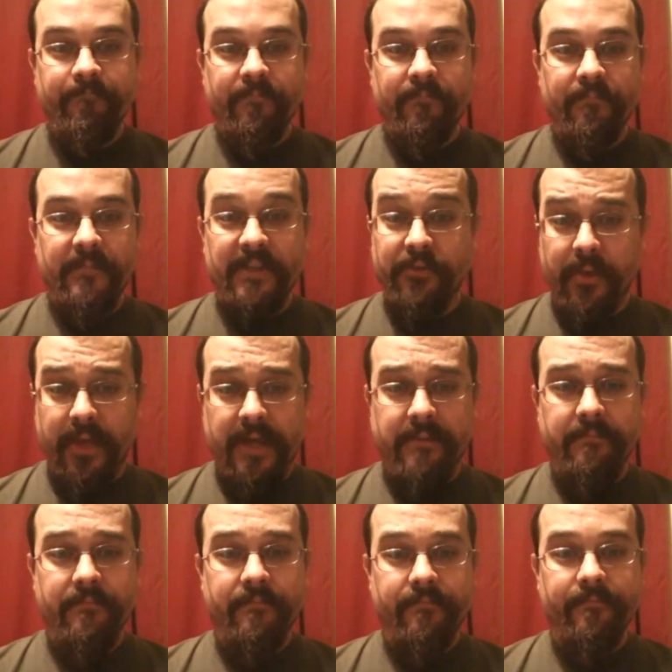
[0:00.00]
It's okay.
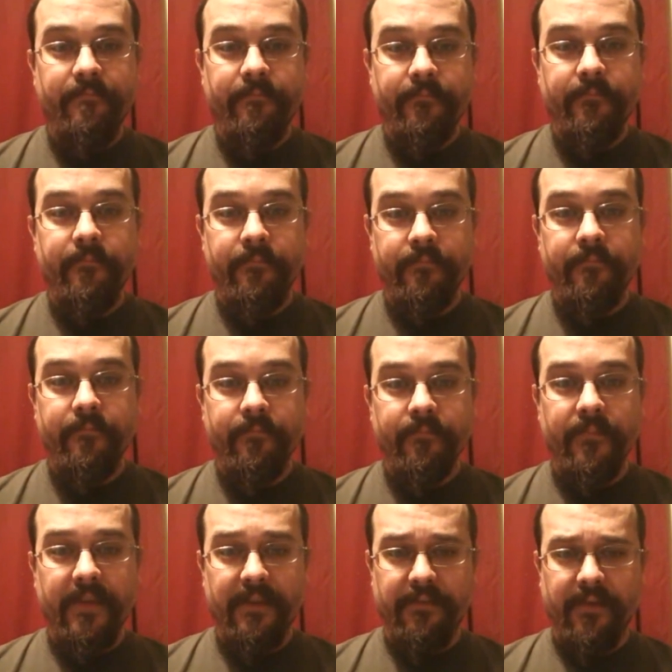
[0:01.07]

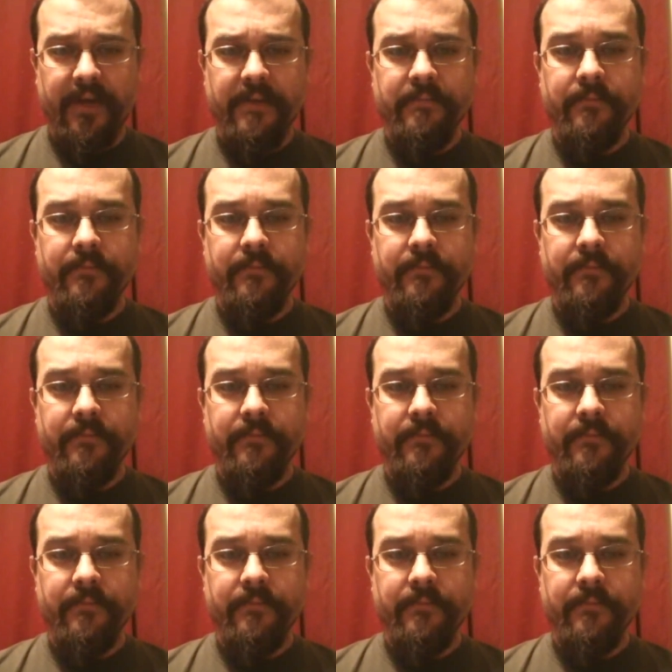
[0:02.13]
It's fine.